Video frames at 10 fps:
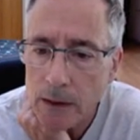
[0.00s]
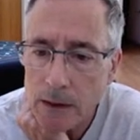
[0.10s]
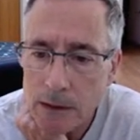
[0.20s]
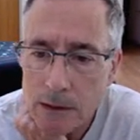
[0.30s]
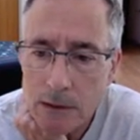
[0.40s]

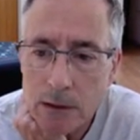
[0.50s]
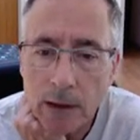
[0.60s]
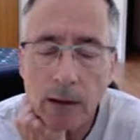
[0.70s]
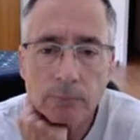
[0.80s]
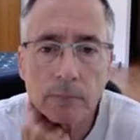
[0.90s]

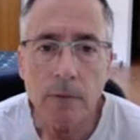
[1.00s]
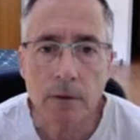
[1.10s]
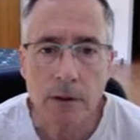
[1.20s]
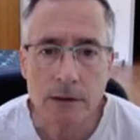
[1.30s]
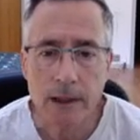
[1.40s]
it's
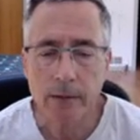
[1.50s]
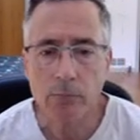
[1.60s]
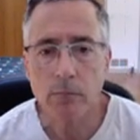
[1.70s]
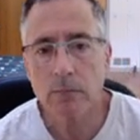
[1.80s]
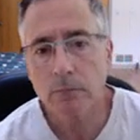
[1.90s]
at